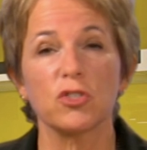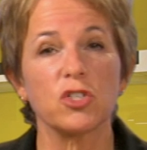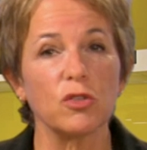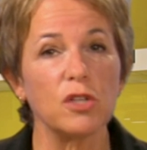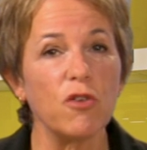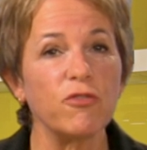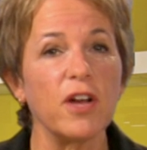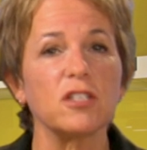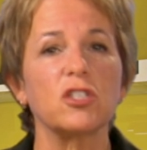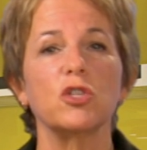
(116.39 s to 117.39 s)
So
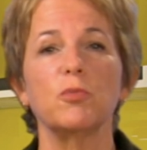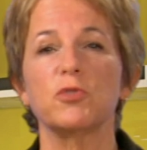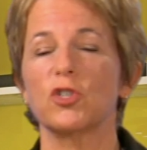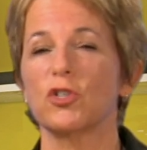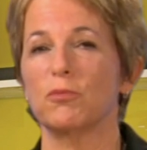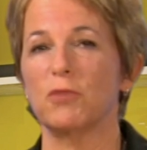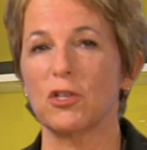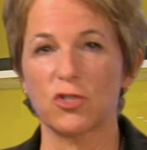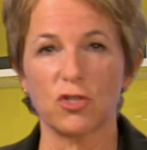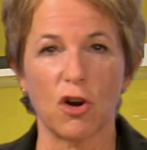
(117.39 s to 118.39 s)
low-fat soups are good
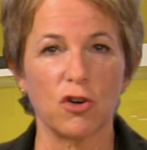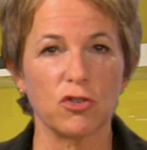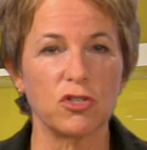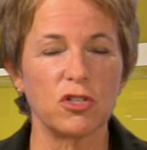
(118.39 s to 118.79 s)
meal starters